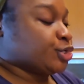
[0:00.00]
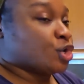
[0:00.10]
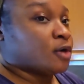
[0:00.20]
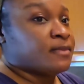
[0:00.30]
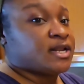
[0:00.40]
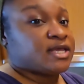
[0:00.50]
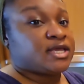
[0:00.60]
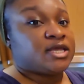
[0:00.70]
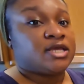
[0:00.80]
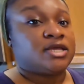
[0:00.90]

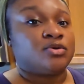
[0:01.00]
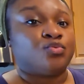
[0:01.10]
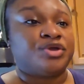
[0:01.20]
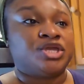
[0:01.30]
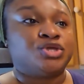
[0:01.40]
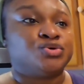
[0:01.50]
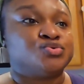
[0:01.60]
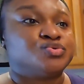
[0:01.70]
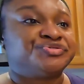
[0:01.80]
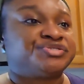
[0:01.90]
Normally we
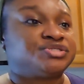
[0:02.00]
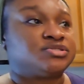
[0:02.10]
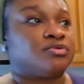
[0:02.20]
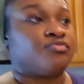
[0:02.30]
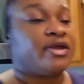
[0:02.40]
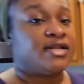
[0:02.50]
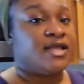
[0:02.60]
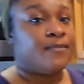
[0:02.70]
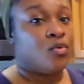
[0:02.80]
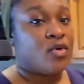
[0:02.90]
use red
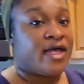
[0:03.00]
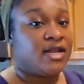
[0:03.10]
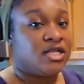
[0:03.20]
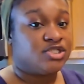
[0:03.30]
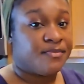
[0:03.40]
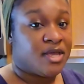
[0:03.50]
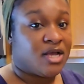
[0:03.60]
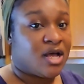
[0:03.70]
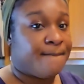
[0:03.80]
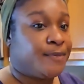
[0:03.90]
label wine in
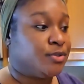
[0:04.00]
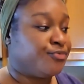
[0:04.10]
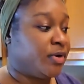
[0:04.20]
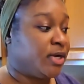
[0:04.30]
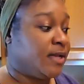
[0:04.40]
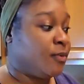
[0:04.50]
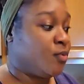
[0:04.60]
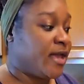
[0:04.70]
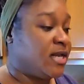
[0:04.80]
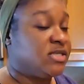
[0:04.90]
Jamaica, but red
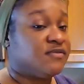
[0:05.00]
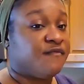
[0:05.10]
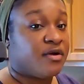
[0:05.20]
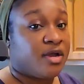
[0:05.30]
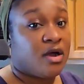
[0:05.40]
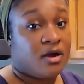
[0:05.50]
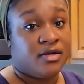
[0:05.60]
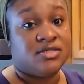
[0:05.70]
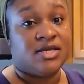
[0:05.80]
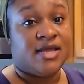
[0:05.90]
label wine is very
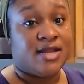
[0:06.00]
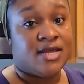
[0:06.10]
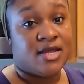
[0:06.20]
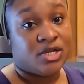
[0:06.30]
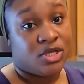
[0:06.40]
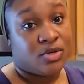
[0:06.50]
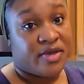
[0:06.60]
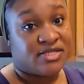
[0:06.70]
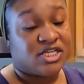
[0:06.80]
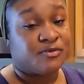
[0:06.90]
hard to get in the
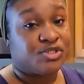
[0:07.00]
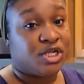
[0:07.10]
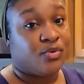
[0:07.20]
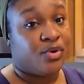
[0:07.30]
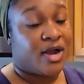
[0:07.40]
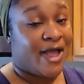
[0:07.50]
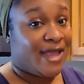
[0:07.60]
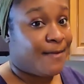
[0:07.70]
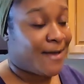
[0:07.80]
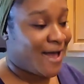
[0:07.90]
US, especially where
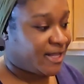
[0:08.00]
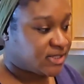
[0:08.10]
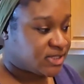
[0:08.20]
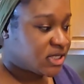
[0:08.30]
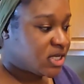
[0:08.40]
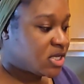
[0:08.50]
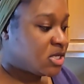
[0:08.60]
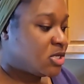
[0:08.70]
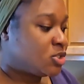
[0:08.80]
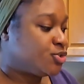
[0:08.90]
I am at.
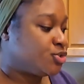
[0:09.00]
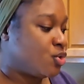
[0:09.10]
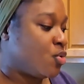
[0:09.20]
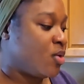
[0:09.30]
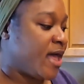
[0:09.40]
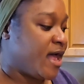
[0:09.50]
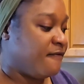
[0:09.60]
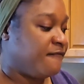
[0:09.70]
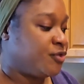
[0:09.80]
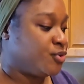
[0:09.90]
So I
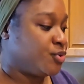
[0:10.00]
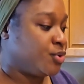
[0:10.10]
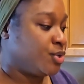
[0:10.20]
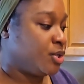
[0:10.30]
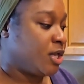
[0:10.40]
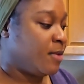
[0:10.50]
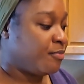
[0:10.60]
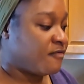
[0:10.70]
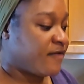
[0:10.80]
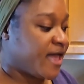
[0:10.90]
have to
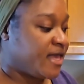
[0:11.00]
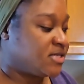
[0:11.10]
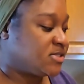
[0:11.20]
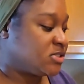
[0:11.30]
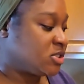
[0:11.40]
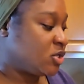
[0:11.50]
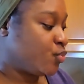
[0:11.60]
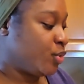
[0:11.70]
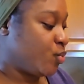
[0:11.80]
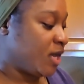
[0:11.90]
improvise
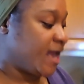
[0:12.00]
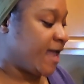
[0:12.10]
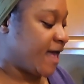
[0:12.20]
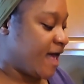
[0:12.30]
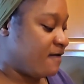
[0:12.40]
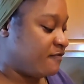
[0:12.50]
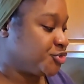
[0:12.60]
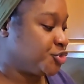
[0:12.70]
with what I have.